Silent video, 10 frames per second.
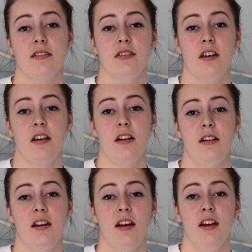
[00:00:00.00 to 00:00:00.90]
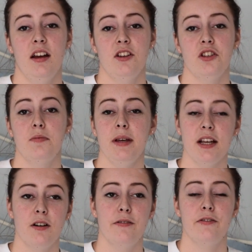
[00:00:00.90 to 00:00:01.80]
So just
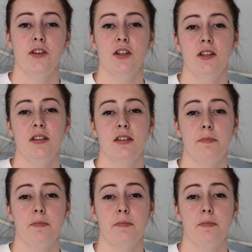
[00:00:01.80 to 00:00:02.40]
be confident,